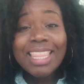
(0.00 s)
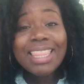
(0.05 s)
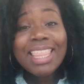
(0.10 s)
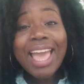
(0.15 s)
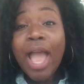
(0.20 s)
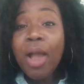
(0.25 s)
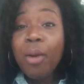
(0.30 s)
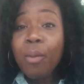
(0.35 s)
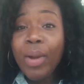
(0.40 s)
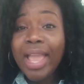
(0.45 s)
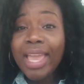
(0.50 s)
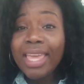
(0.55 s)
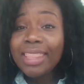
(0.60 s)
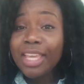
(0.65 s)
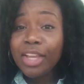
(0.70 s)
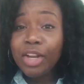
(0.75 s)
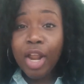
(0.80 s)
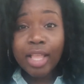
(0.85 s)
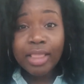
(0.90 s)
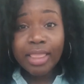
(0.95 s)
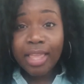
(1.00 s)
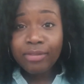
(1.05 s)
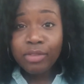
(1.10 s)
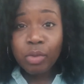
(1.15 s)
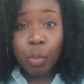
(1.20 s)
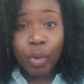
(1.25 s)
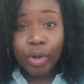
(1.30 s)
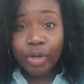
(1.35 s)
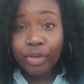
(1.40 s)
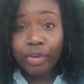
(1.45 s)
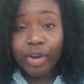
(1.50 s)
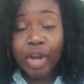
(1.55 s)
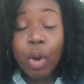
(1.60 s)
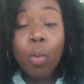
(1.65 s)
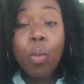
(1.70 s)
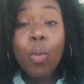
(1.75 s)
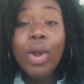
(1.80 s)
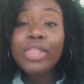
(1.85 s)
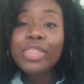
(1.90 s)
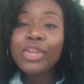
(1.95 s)
That way they're not left wondering
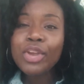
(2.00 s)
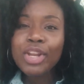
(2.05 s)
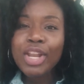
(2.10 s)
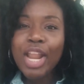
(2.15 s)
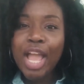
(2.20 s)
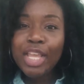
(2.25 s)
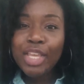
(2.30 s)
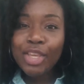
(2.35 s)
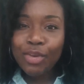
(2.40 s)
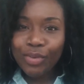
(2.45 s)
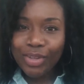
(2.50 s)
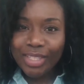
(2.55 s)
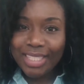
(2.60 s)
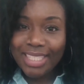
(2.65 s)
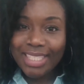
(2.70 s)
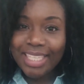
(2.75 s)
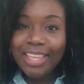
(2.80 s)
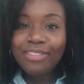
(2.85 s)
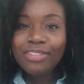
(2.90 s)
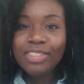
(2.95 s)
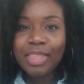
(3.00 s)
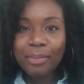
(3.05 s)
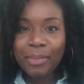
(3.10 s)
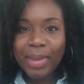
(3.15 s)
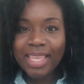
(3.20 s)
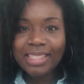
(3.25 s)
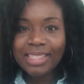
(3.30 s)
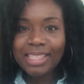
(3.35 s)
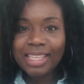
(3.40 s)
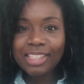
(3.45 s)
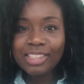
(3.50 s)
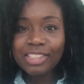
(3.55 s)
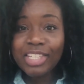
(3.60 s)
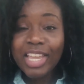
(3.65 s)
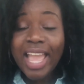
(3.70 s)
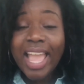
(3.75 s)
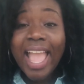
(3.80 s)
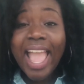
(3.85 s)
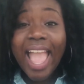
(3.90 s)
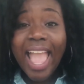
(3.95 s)
whether or not you received the message,
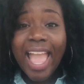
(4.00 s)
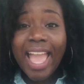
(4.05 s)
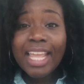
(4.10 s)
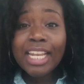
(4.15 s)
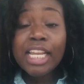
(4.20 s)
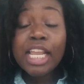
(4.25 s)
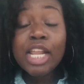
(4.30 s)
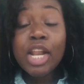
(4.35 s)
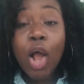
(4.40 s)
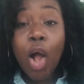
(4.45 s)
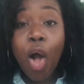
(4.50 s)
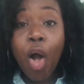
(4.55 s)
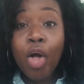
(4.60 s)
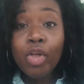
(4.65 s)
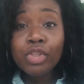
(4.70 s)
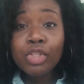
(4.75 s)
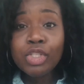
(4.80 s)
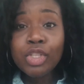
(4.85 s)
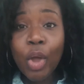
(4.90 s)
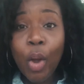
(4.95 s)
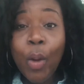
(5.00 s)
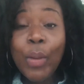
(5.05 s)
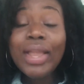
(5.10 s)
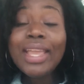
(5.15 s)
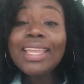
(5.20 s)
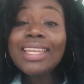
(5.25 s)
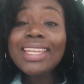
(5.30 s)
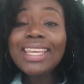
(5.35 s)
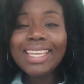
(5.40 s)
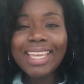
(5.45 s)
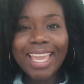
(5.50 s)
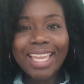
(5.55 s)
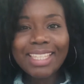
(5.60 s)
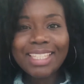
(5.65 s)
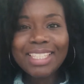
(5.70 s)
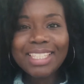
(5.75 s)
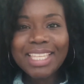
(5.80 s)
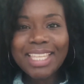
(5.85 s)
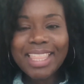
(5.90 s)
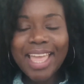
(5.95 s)
and it also
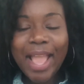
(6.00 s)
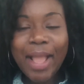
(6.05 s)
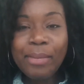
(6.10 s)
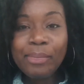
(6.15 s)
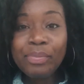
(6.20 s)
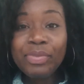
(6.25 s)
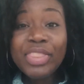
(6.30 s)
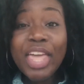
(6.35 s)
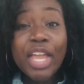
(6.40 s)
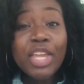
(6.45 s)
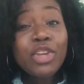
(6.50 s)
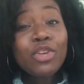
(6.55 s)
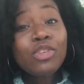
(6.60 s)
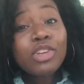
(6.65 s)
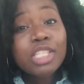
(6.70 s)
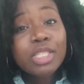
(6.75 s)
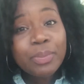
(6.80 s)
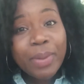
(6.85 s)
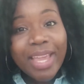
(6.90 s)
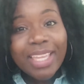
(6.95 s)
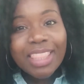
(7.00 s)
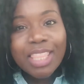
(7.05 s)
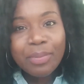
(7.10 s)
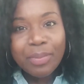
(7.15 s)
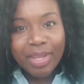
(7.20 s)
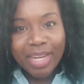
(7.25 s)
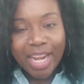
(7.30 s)
indicates to them that you respect them